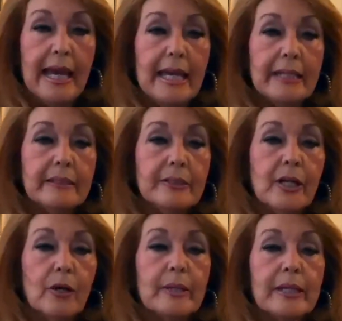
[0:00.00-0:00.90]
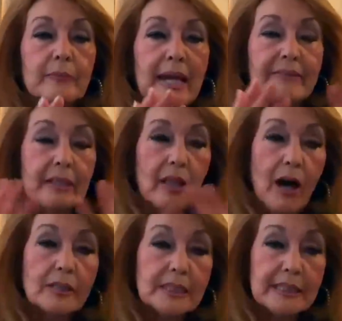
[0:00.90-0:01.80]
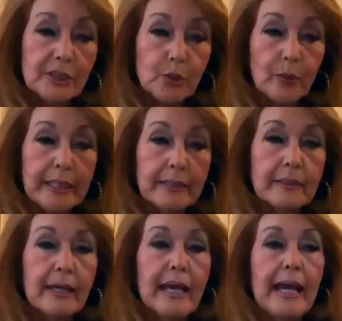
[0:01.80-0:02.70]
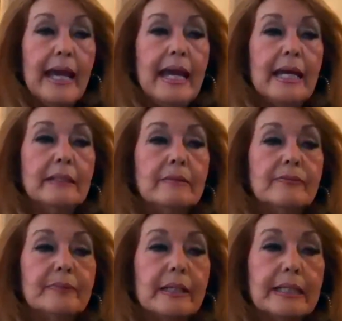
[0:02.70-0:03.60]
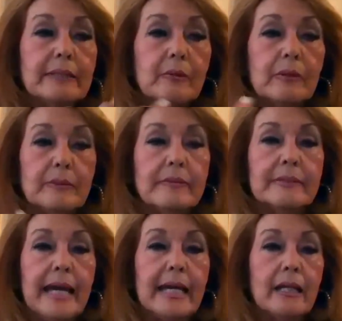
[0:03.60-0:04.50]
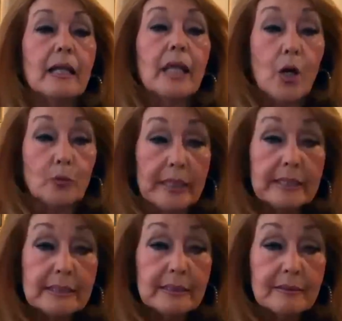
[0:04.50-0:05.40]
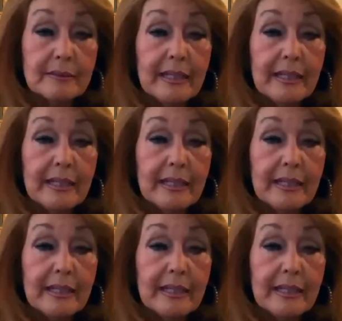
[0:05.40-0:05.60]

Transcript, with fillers: And, you know, him having lost his twin and feeling that aloneness.